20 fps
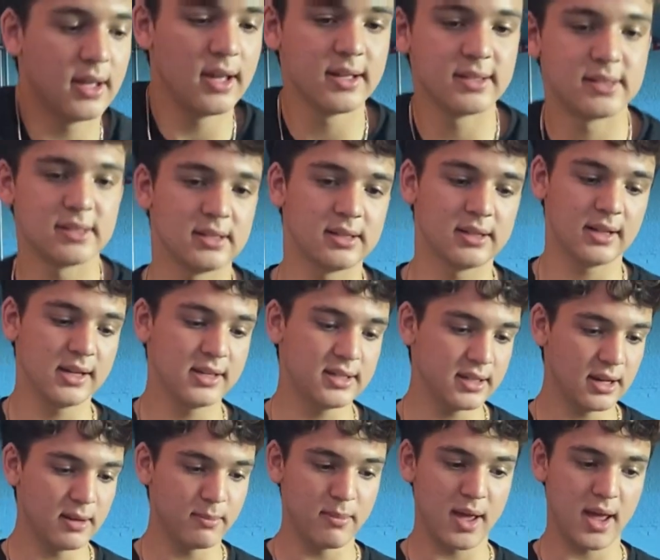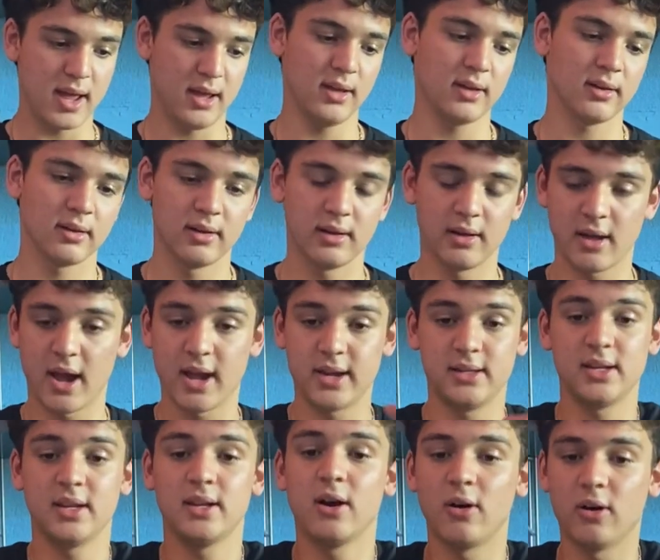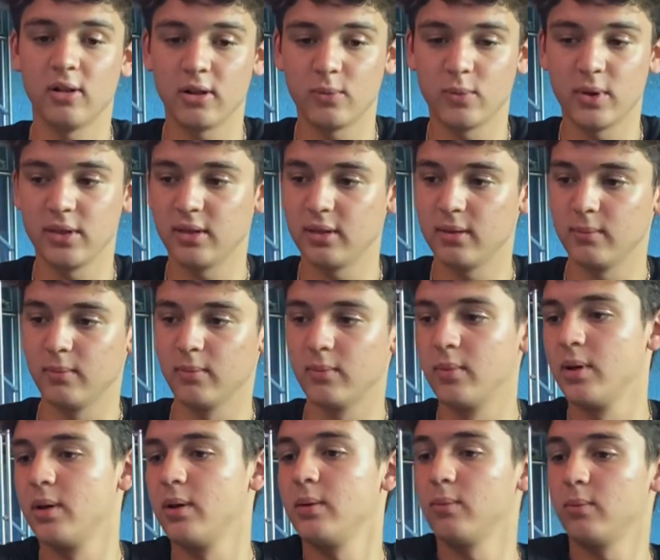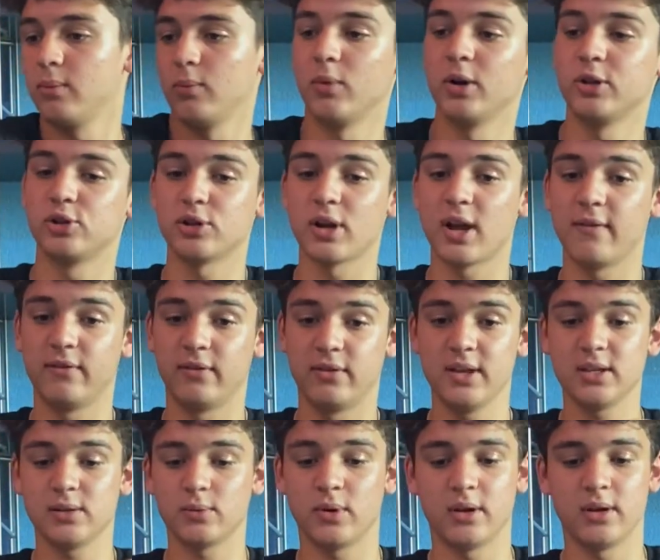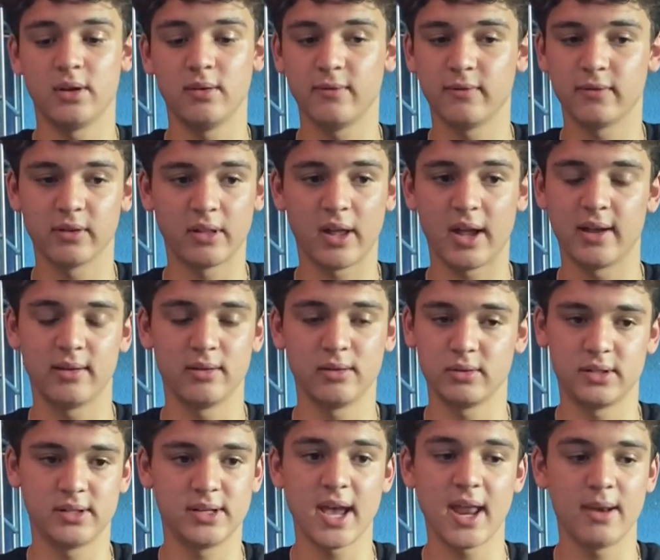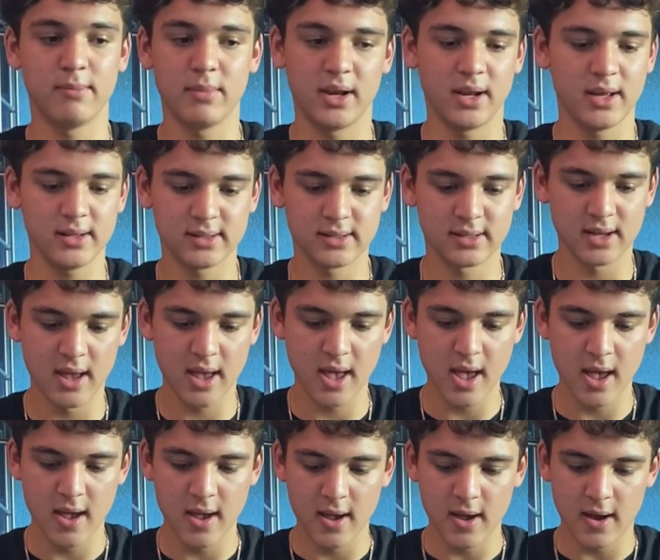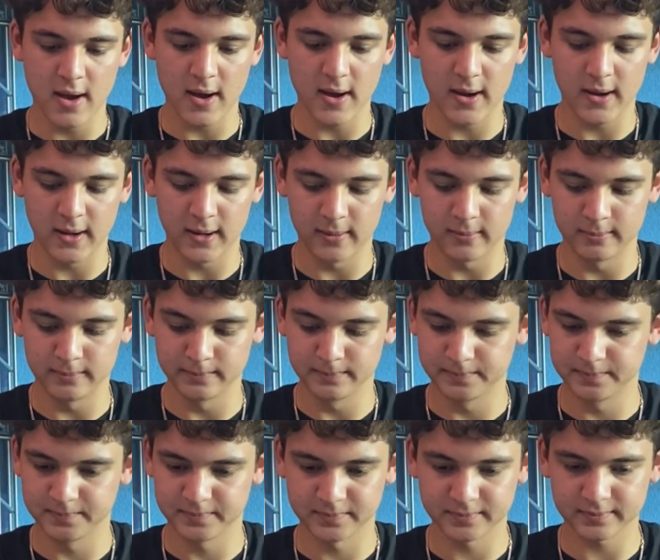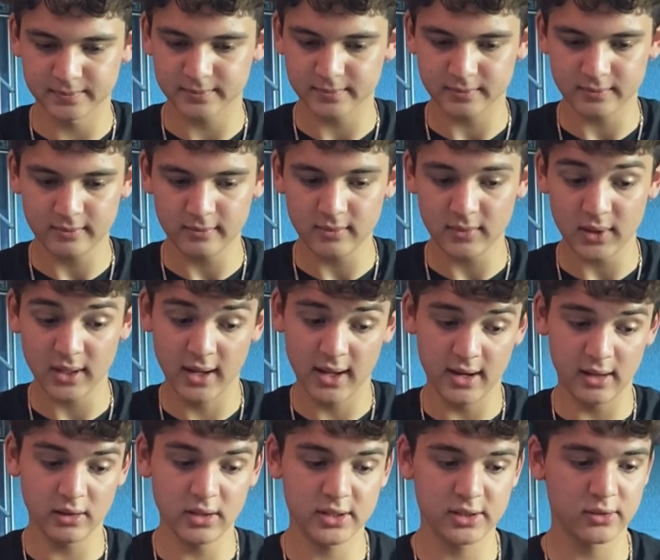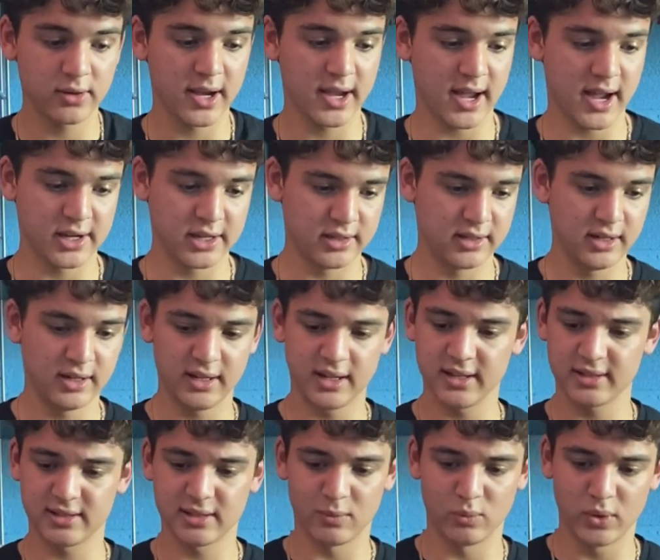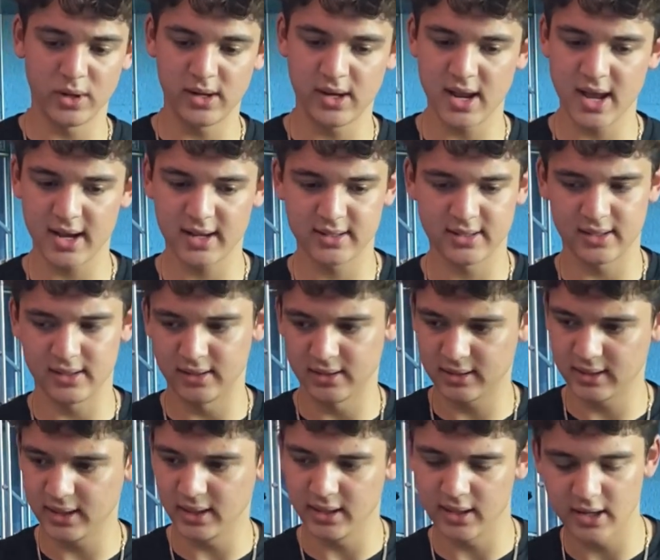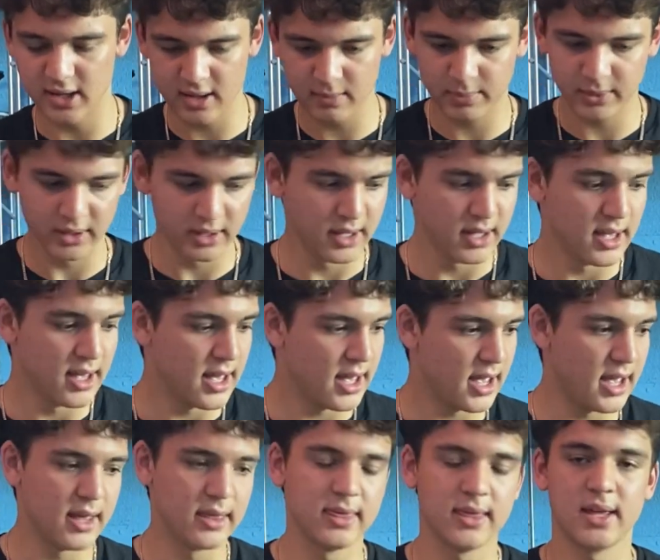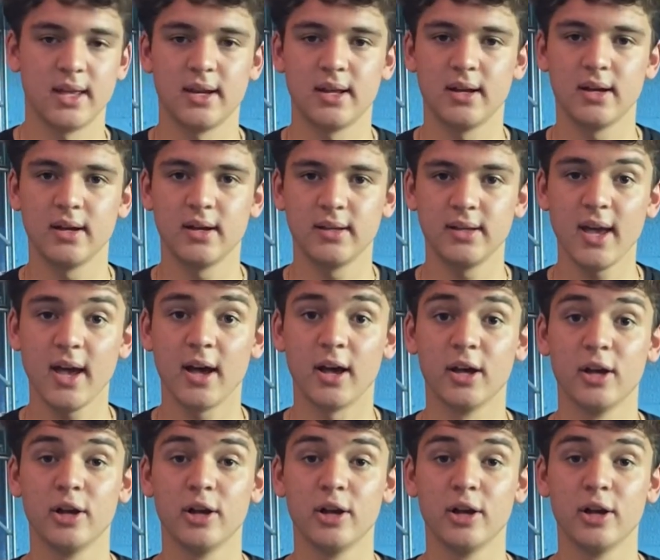it's easy to make. I did it all in one try for this one for like 10 minutes. And it looks great. I just need to get some Windex and clean it up. And then, yeah.